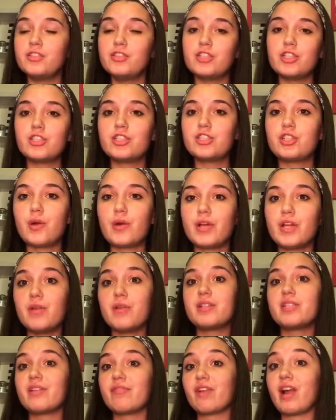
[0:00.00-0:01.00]
just showing
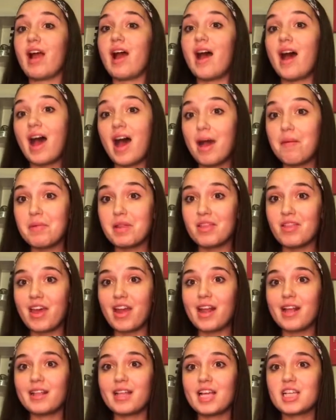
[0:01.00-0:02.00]
you a different hobby
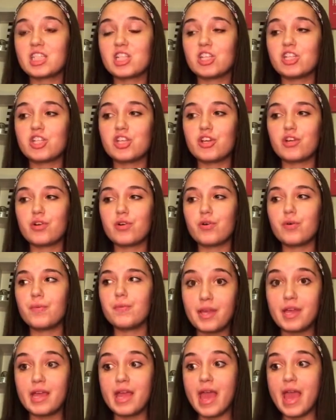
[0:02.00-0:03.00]
that I like to do.
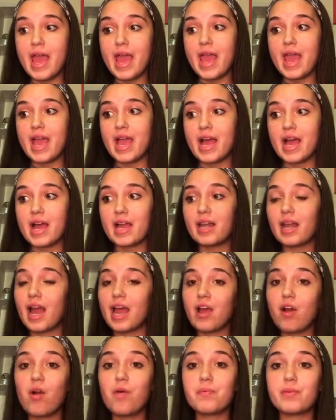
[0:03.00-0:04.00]
And
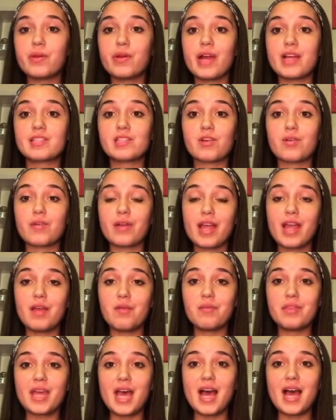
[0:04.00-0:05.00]
I hope you guys are okay
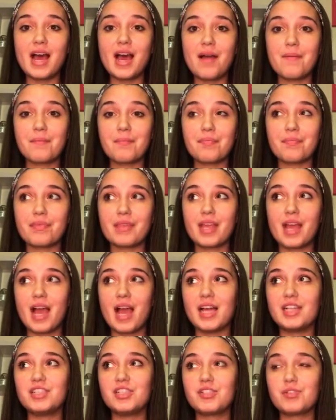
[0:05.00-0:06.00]
with that.
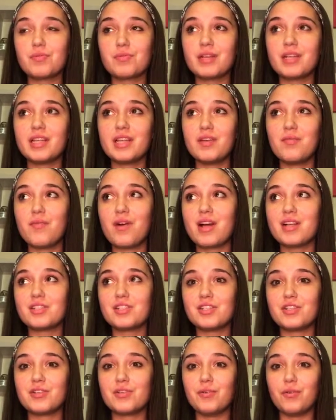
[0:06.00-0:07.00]
I just really want
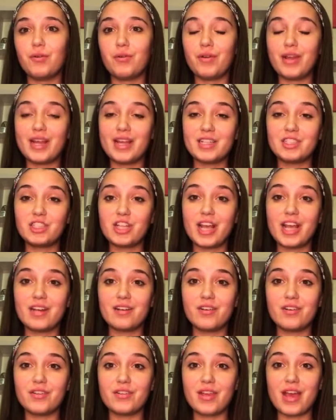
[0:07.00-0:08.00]
to create a
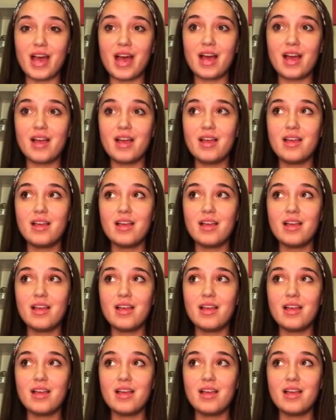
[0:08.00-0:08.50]
channel that